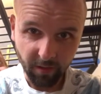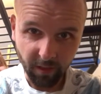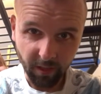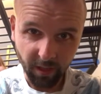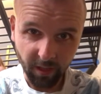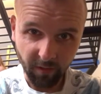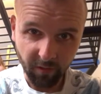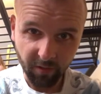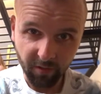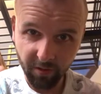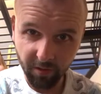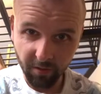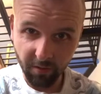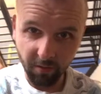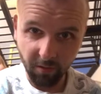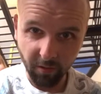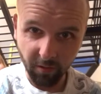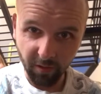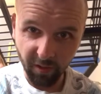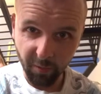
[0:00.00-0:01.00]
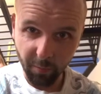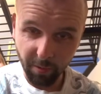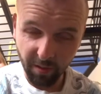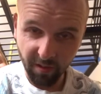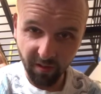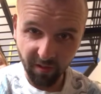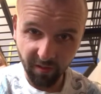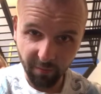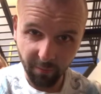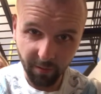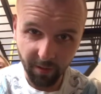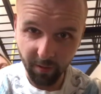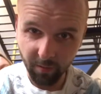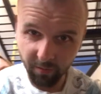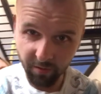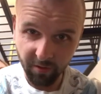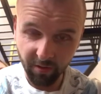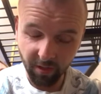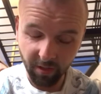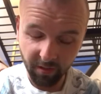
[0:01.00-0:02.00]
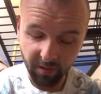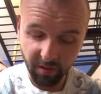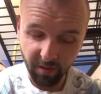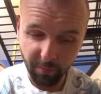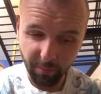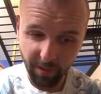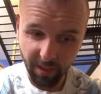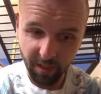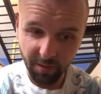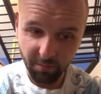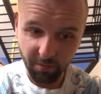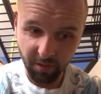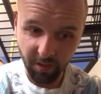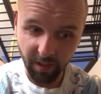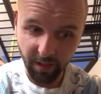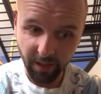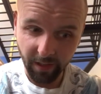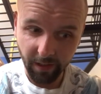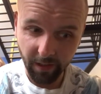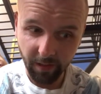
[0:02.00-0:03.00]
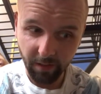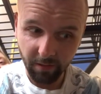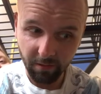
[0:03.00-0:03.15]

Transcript: and I've still got this piece of metal stuck to the back of my neck.